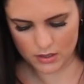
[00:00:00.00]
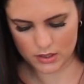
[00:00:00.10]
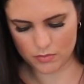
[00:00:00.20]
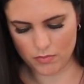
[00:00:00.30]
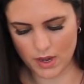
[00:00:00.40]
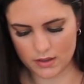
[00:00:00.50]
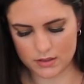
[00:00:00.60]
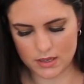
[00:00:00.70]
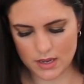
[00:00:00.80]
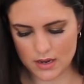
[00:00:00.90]
is
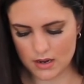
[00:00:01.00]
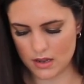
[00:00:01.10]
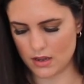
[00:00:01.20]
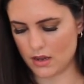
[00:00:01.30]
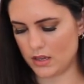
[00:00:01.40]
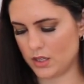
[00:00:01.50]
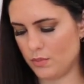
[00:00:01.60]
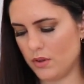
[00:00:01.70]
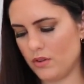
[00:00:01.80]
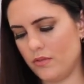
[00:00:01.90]
mixed in. It's
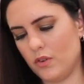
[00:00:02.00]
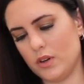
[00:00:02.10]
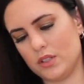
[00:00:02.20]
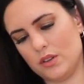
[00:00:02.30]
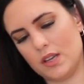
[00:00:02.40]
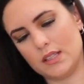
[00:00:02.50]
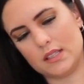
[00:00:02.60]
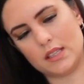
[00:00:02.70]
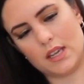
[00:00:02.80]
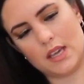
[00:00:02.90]
beautiful. As you can
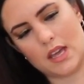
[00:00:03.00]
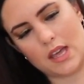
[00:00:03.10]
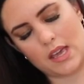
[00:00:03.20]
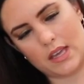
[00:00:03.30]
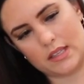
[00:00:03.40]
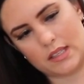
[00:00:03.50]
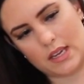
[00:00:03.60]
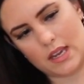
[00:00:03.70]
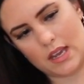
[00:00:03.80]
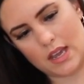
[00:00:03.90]
see, it's
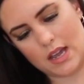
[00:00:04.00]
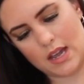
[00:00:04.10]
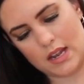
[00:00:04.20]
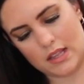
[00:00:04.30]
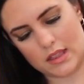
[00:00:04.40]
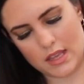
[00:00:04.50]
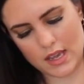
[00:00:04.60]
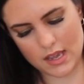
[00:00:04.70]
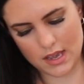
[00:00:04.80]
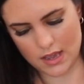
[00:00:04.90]
kind of
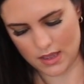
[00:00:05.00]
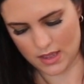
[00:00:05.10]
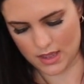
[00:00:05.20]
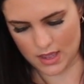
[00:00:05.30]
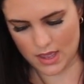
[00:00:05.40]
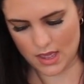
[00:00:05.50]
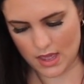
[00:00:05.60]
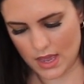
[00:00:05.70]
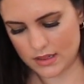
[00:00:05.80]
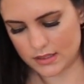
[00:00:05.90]
thick,
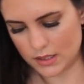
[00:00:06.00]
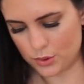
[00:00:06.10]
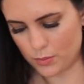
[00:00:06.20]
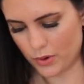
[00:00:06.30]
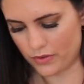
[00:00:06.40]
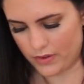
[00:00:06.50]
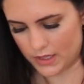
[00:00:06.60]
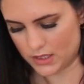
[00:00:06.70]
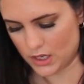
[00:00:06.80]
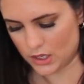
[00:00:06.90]
and this is
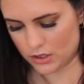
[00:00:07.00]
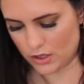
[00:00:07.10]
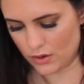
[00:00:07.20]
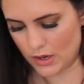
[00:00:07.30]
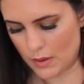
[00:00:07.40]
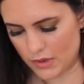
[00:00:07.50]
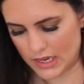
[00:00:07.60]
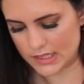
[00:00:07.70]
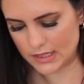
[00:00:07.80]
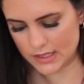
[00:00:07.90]
perfect. So I'm
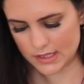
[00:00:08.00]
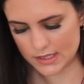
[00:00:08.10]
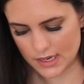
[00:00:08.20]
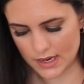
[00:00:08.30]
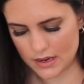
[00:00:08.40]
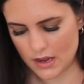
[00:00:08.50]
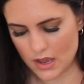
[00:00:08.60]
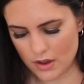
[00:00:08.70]
gonna set this aside